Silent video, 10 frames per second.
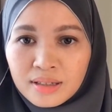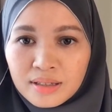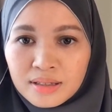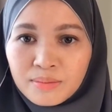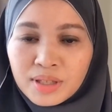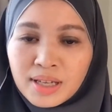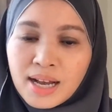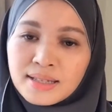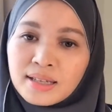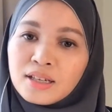Something
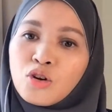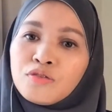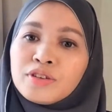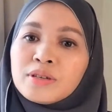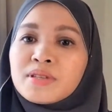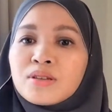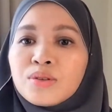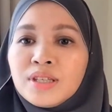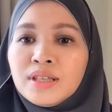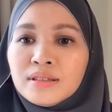asking law firms
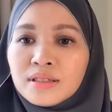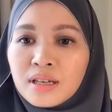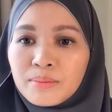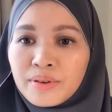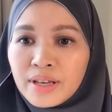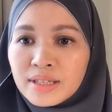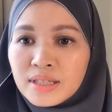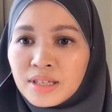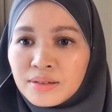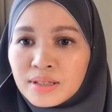to yield up their
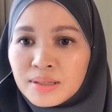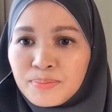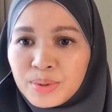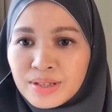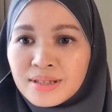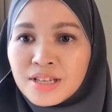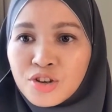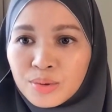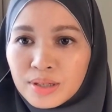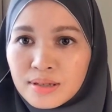deepest
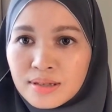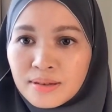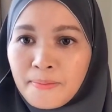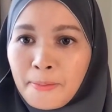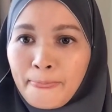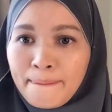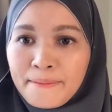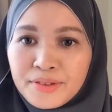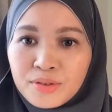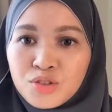secrets.
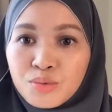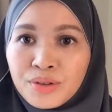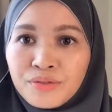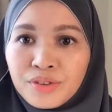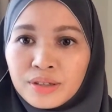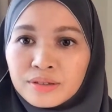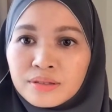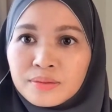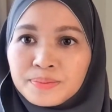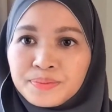So to
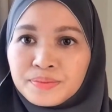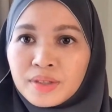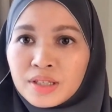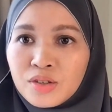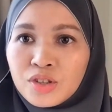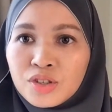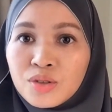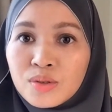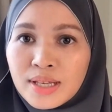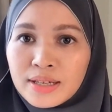reveal. So you could
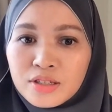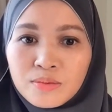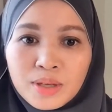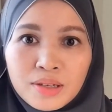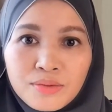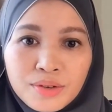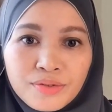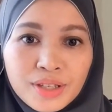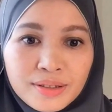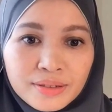use that to mean
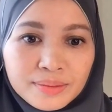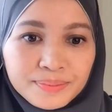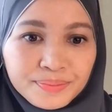reveal.